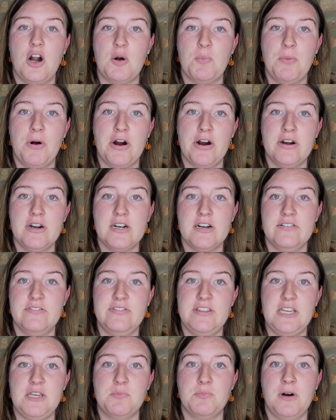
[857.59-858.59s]
are part
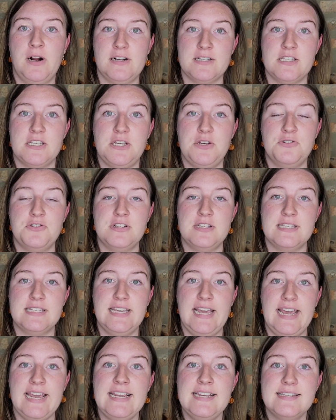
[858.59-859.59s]
of the prosecution's
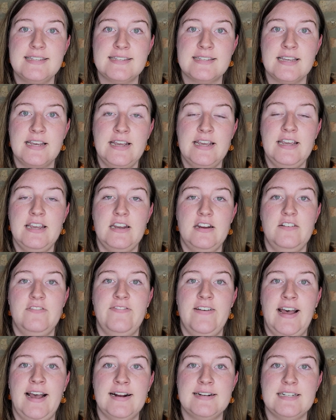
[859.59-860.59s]
case.
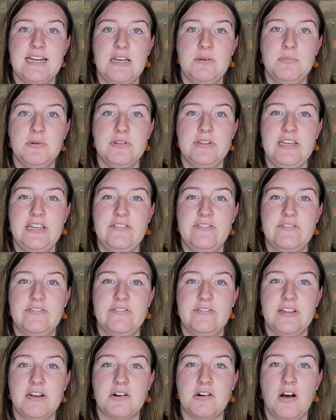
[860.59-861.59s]
In fact, I
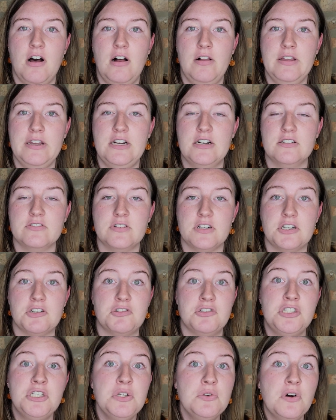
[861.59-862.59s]
believe they're calling
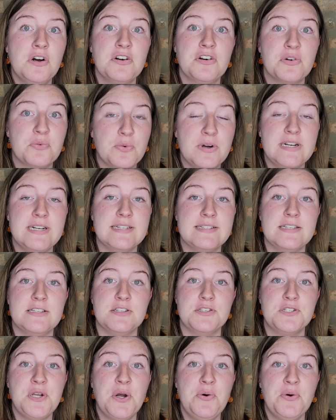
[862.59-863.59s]
over 200
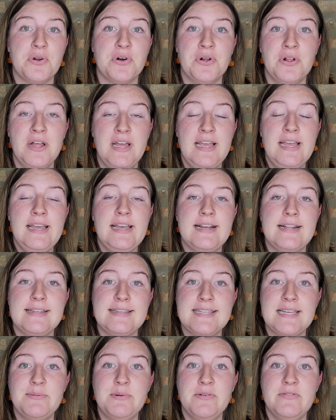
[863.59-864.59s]
witnesses total,
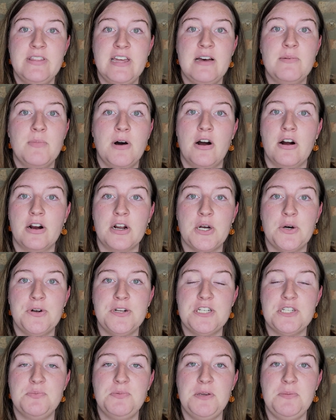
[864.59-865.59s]
and some of them are
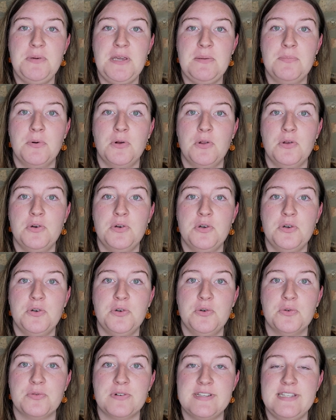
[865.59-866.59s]
going to be people
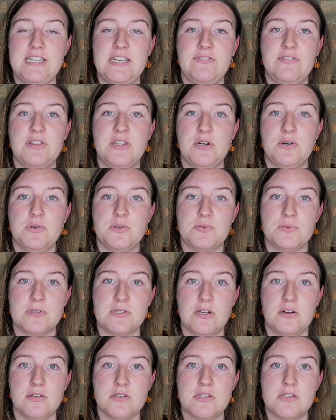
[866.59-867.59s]
who received those
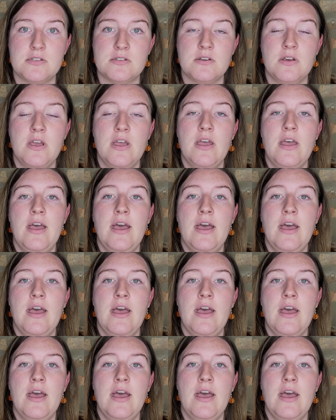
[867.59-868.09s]
results.